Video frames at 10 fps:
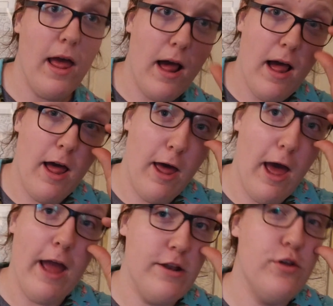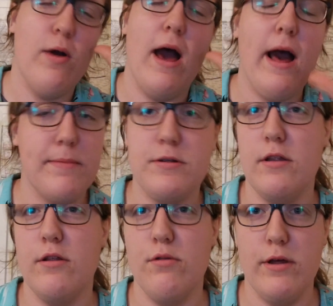I do
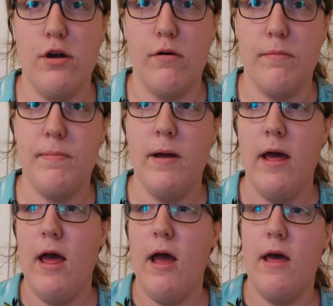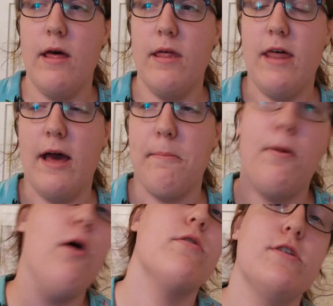absolutely hope that
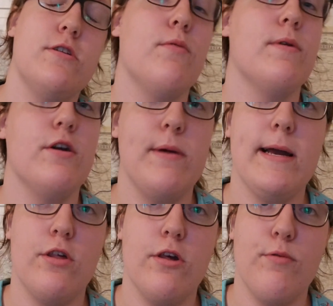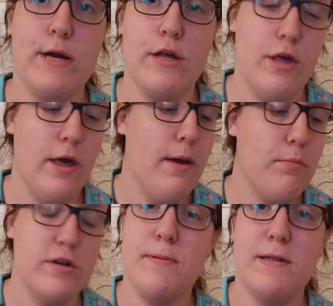Paul does not win HOH,
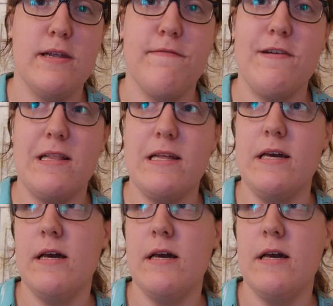more specifically,